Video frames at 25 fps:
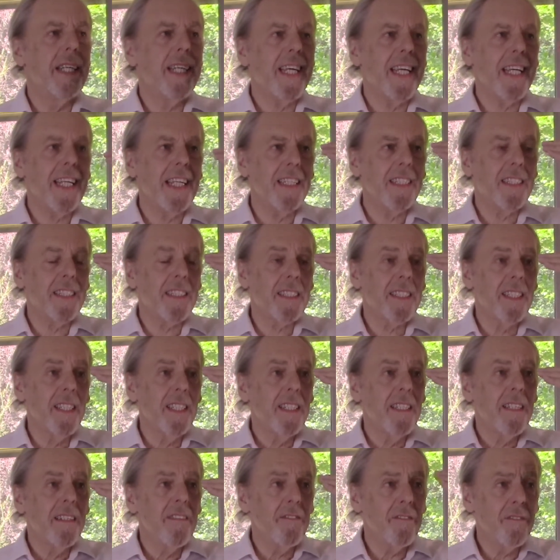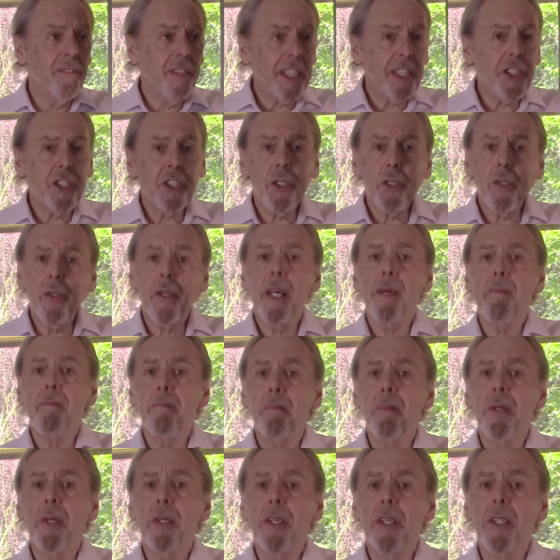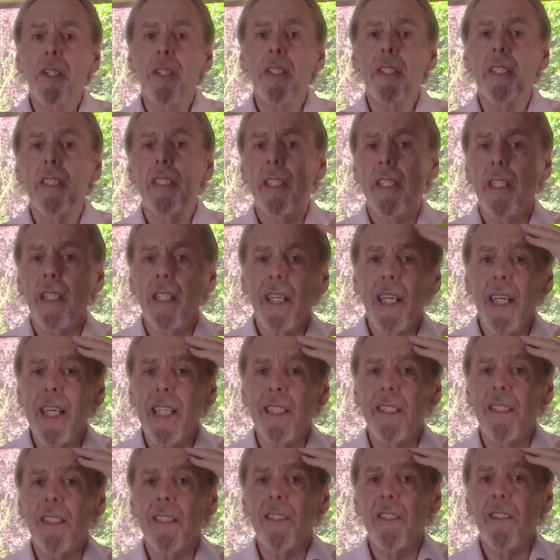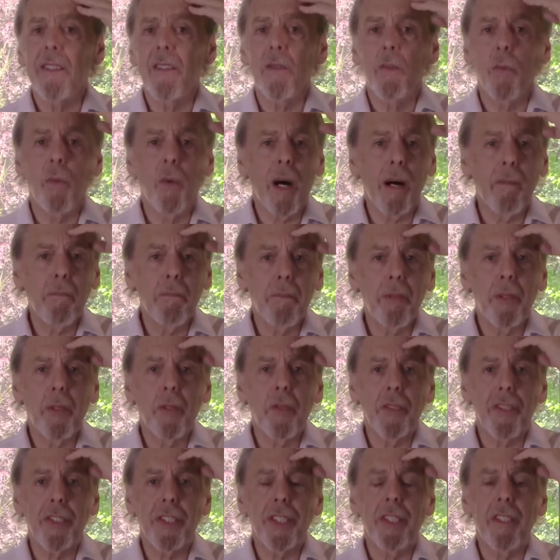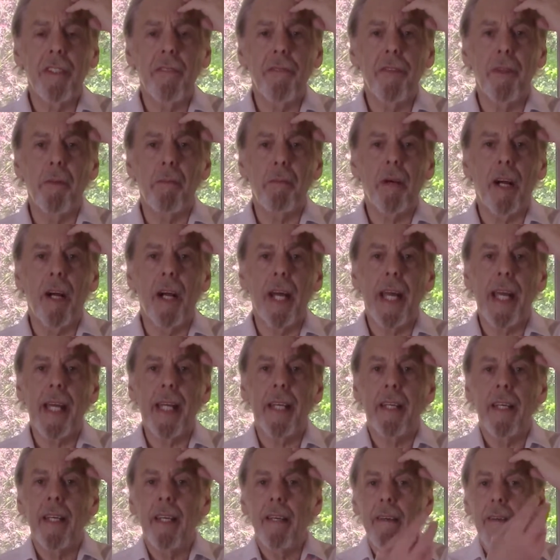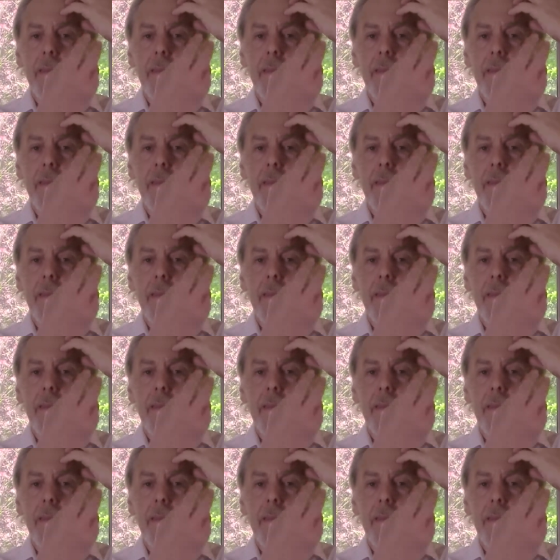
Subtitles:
It's visual input into one portion of the brain